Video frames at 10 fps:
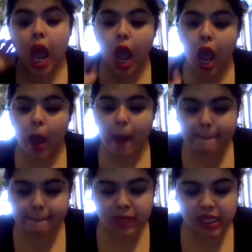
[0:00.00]

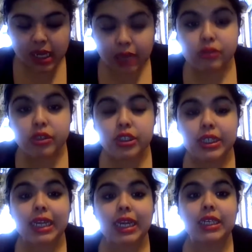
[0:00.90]
But I'm going to
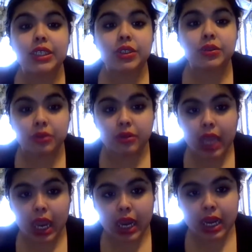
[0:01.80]
that kind of school,
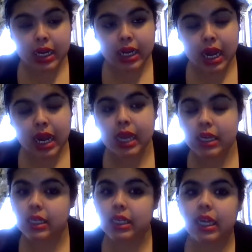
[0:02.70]
and I
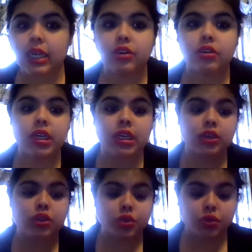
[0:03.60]
actually like
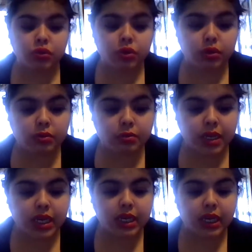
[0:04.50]
going to school
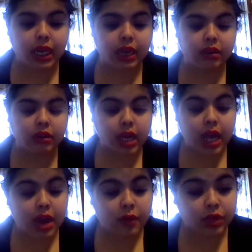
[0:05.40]
because like
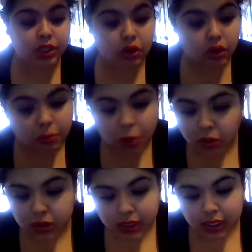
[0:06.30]
I was home
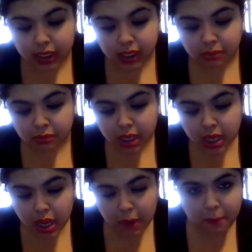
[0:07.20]
all the time,
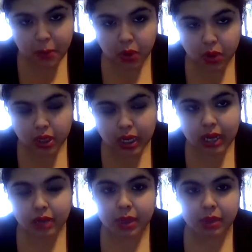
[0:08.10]
bored
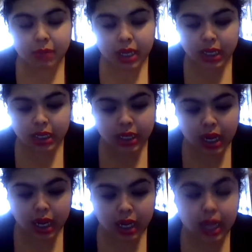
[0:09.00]
out of my mind,
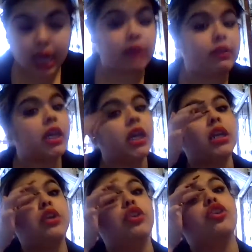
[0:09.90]
and not having
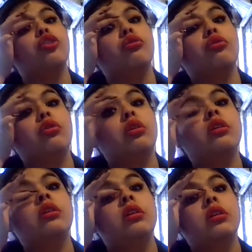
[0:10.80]
anything to do.
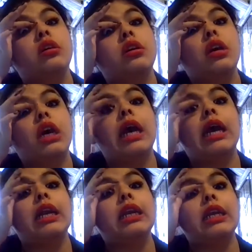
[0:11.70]

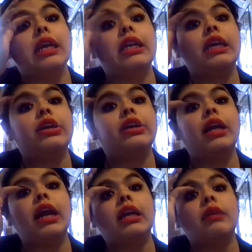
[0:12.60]
And yes, I
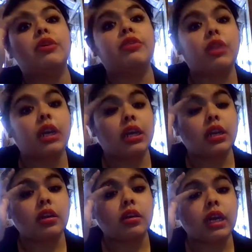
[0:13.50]
understand some of you guys
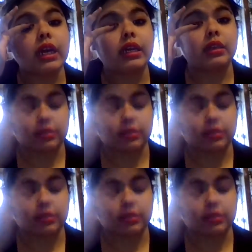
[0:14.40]
are like